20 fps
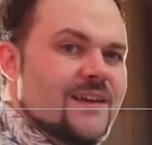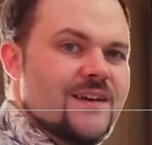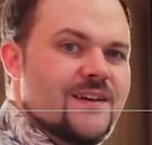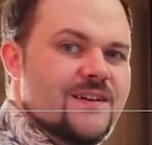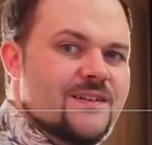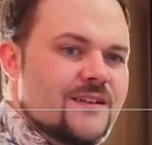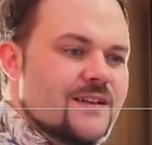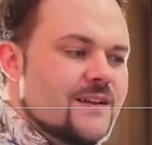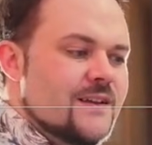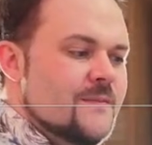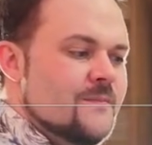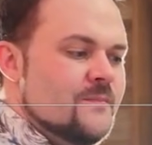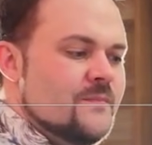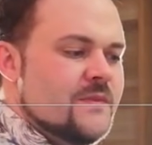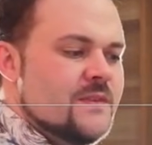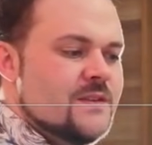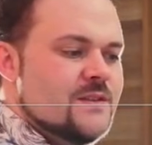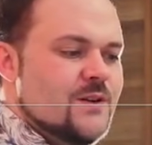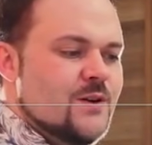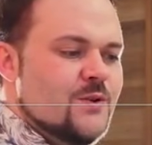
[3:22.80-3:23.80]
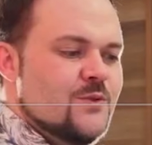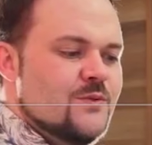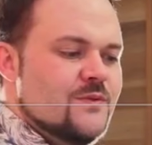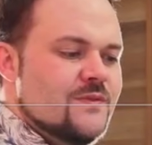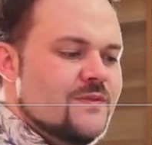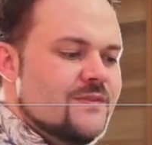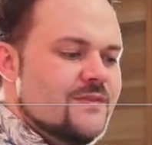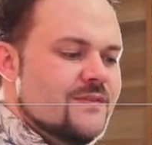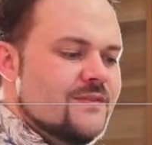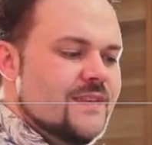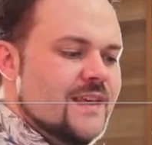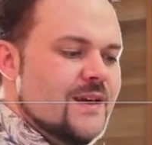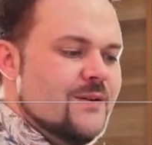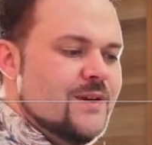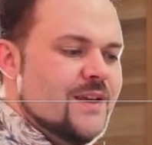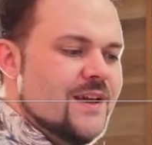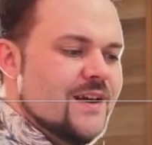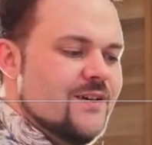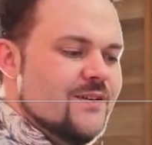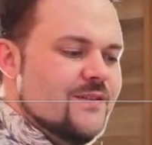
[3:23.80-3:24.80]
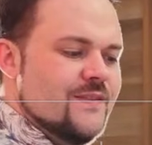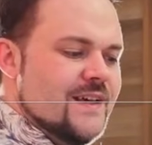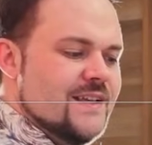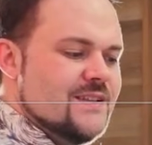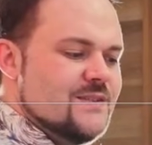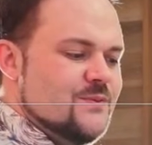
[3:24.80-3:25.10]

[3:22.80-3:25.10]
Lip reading: here. So there we go.